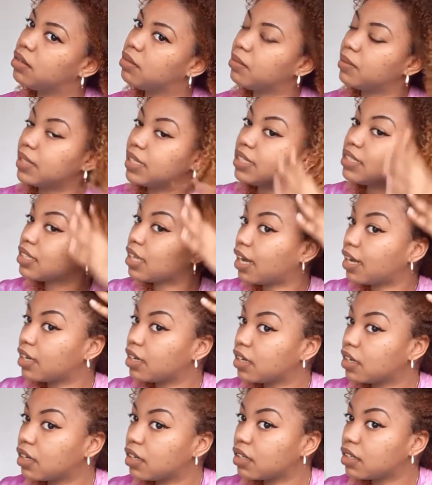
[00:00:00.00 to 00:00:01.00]
This side
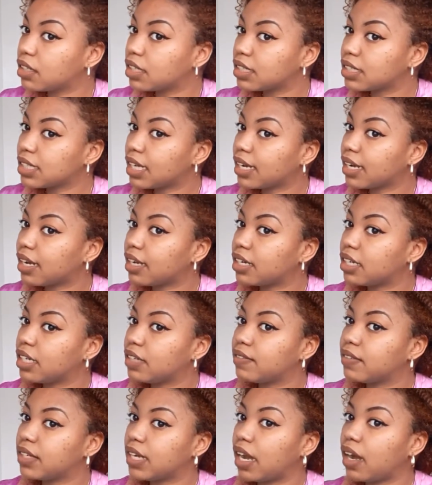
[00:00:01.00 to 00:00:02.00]
kind of
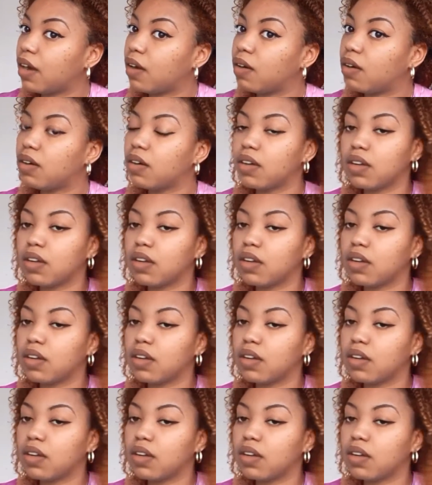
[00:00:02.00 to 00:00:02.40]
evened out.